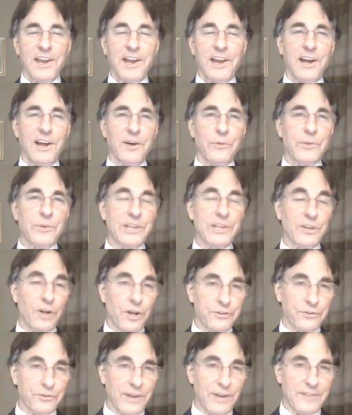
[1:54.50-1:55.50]
Uh, we can
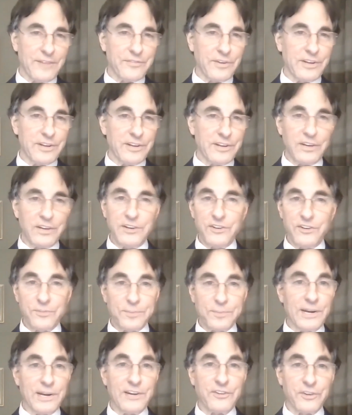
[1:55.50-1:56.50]
also have an
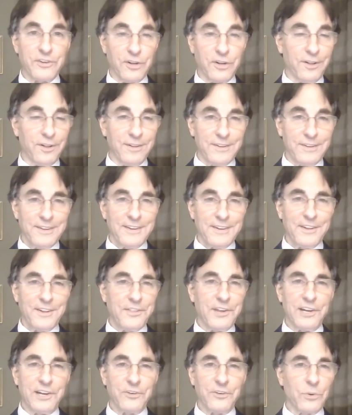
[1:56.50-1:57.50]
inspirational
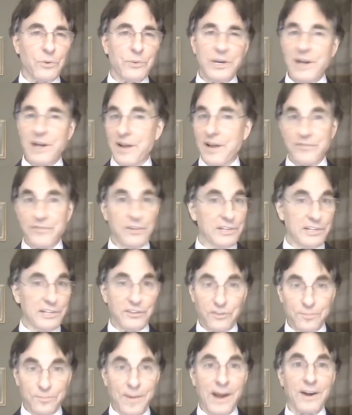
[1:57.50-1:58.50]
things where we're not feeling
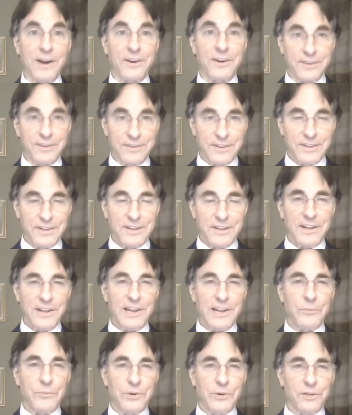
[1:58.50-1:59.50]
inspired,
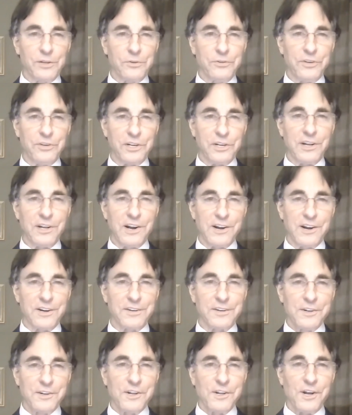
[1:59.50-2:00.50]
and we're losing
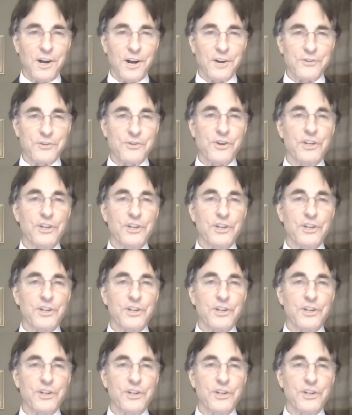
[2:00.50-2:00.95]
our, our